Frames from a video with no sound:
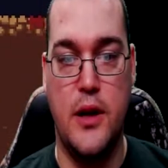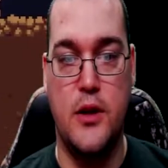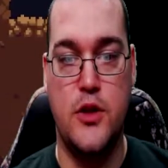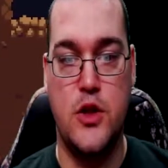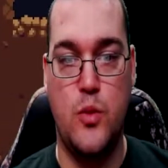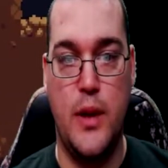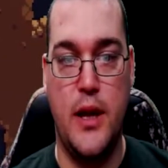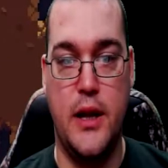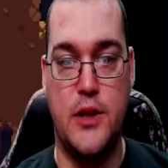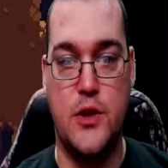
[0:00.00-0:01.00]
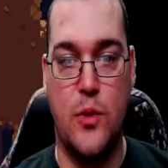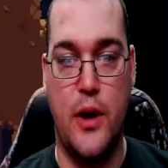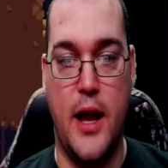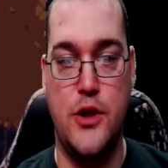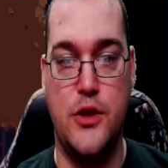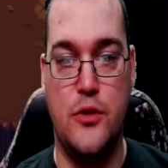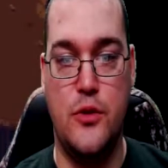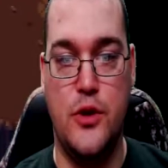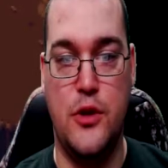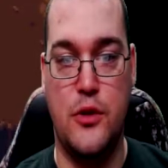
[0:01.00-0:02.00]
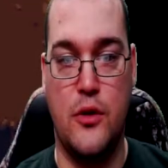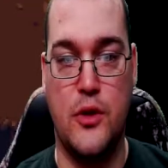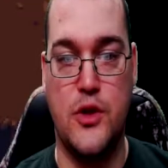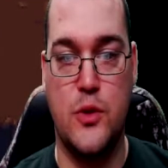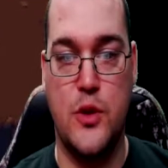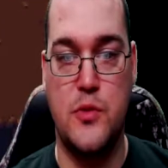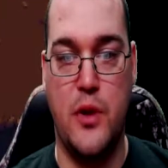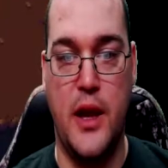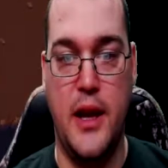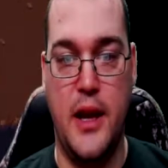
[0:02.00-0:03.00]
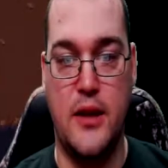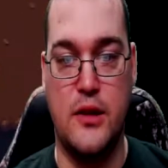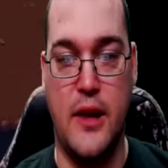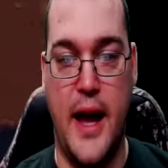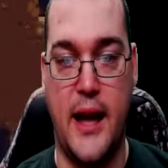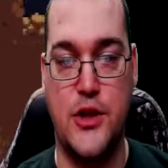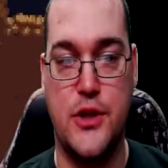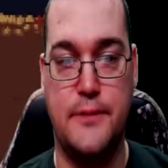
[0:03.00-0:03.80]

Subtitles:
swinging a sword at you, your swords will hit and clash.